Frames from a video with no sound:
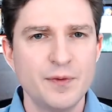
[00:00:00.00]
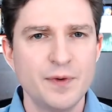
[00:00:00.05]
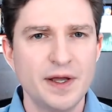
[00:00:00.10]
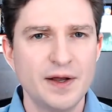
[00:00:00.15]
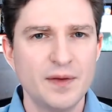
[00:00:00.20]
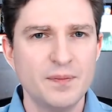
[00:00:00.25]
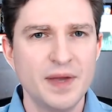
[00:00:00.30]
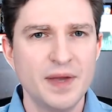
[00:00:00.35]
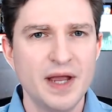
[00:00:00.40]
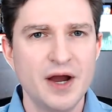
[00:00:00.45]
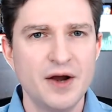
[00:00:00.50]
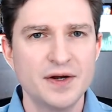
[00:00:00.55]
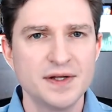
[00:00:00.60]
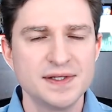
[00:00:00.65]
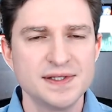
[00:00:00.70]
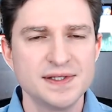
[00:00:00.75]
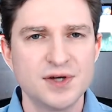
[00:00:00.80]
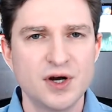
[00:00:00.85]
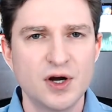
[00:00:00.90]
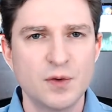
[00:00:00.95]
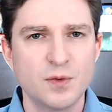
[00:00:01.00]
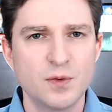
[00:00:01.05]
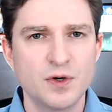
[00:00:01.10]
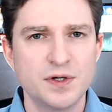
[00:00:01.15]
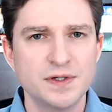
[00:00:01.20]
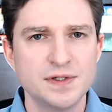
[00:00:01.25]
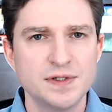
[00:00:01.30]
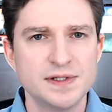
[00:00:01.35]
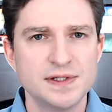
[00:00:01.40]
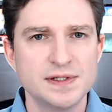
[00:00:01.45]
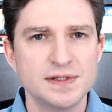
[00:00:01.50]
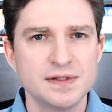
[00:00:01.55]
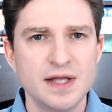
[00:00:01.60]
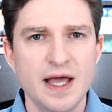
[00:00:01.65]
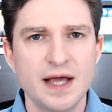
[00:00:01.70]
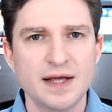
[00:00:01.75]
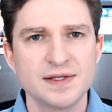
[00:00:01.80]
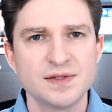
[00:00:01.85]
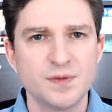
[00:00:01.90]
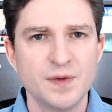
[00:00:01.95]
Compared to Star Wars
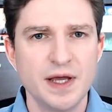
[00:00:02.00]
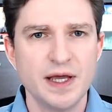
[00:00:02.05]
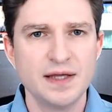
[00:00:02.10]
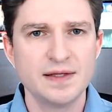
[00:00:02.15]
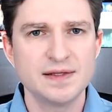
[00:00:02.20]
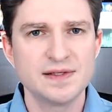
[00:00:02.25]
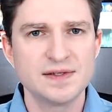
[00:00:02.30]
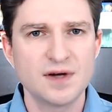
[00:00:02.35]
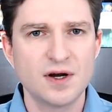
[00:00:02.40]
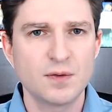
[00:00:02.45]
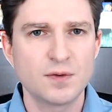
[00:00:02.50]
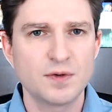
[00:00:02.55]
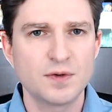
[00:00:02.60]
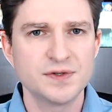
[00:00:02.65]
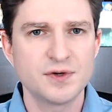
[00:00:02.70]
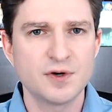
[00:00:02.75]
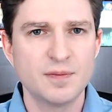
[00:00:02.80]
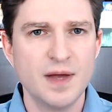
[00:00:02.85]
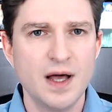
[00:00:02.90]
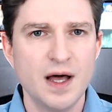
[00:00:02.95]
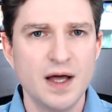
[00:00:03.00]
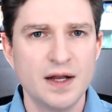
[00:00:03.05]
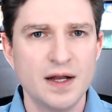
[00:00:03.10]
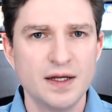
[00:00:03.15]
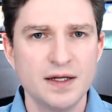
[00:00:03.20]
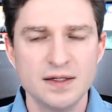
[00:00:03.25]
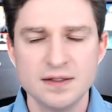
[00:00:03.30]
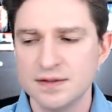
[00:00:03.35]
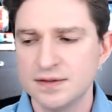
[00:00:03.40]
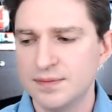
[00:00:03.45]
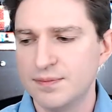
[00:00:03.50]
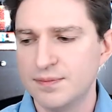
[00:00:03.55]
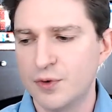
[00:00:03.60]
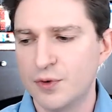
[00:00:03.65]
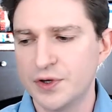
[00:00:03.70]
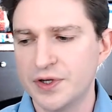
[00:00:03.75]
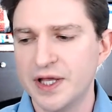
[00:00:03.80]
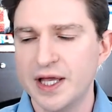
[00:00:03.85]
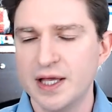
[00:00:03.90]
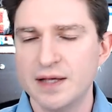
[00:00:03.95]
X-Wing and Star Wars Armada
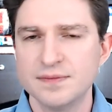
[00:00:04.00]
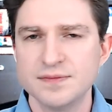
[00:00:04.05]
board games.